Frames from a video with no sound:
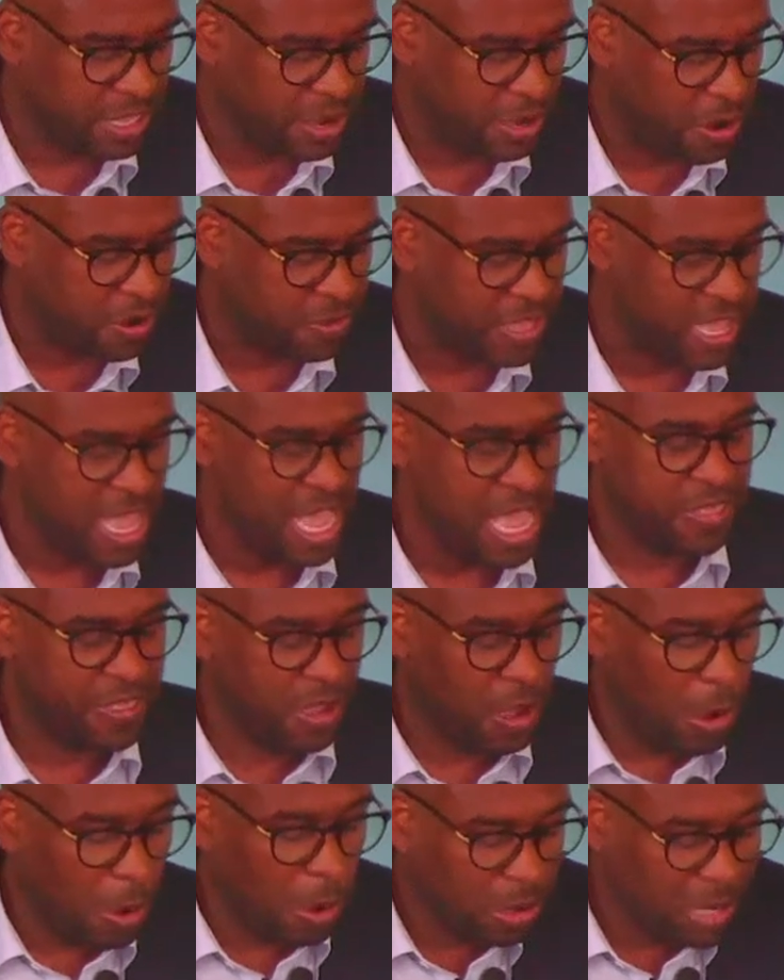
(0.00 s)
earth. The
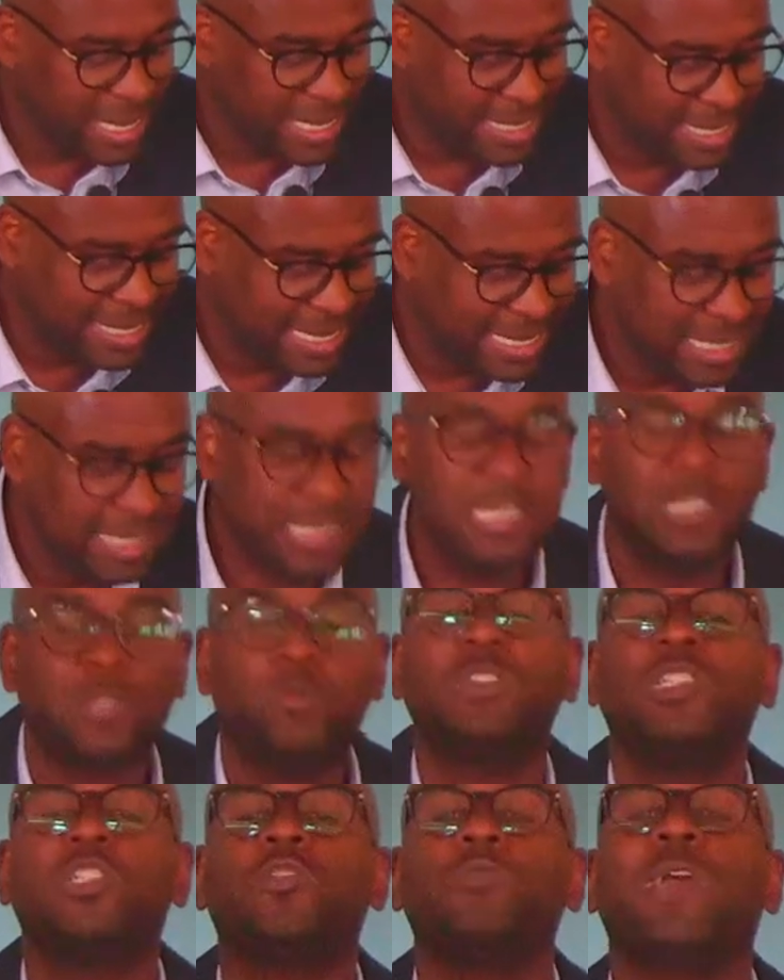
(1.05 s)
whole existence
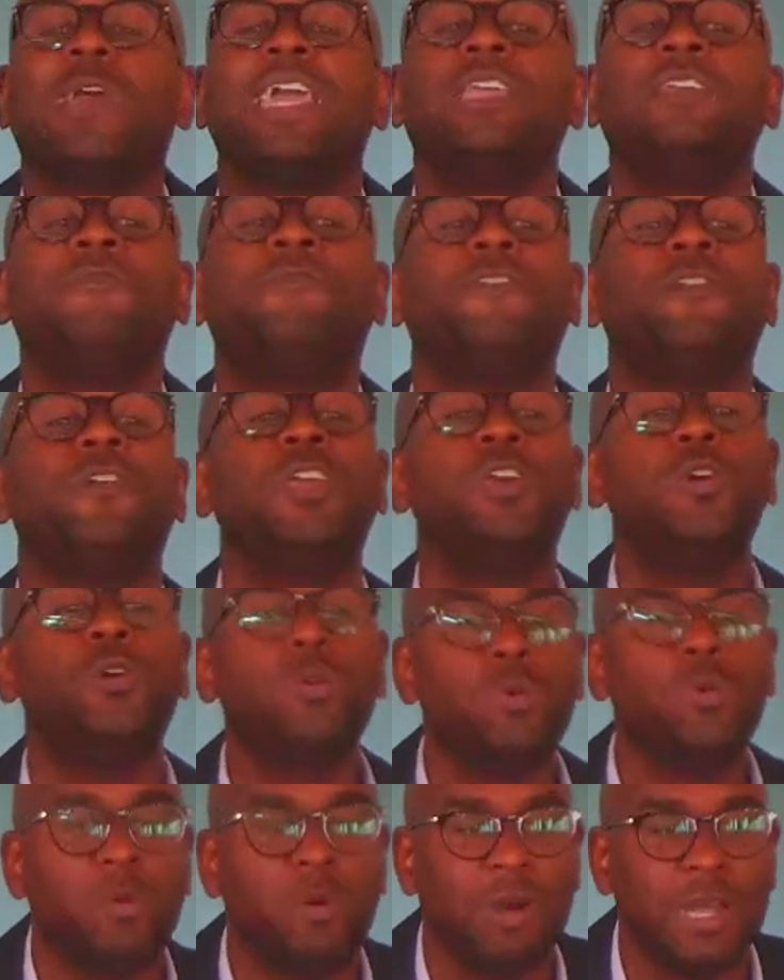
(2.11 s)
was created for
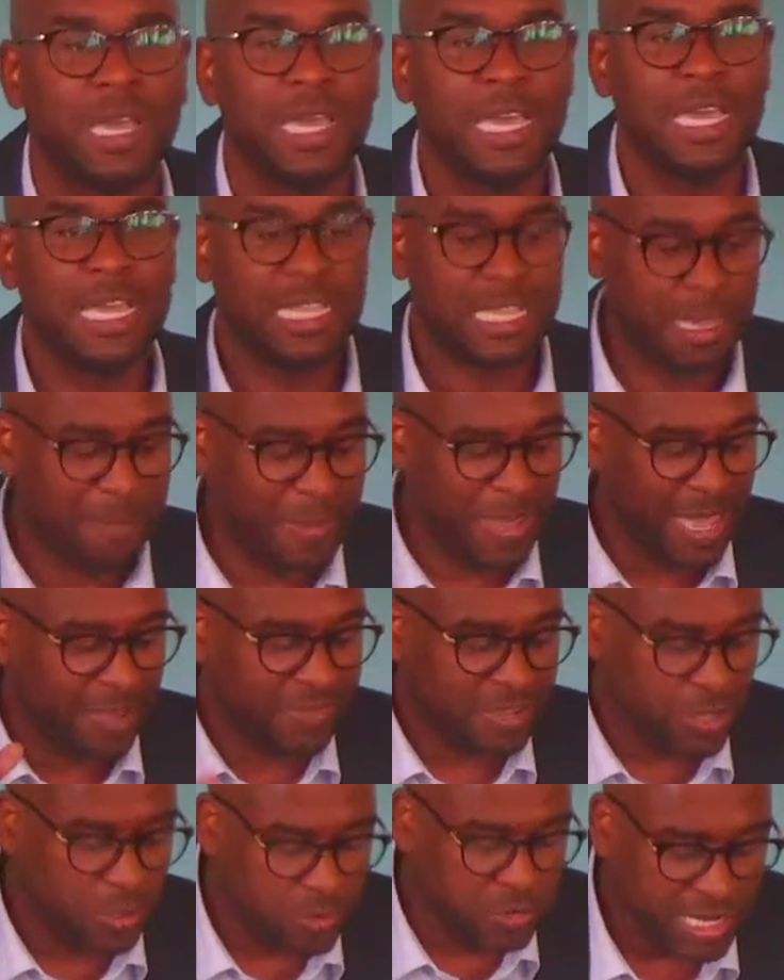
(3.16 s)
you to be of
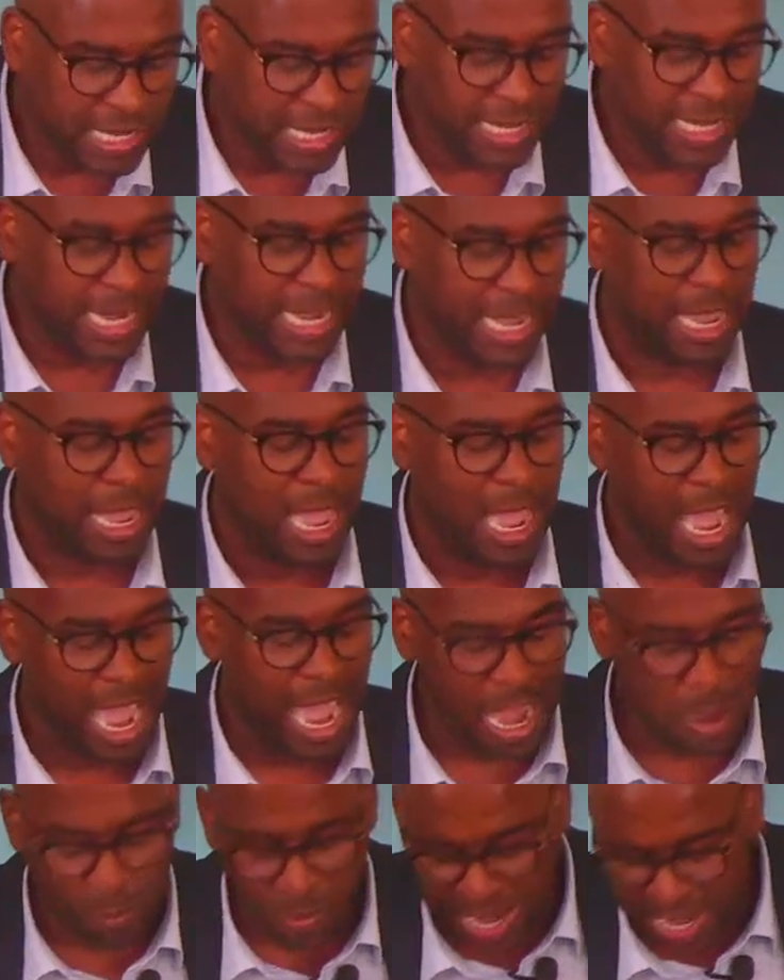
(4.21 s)
a utility. And we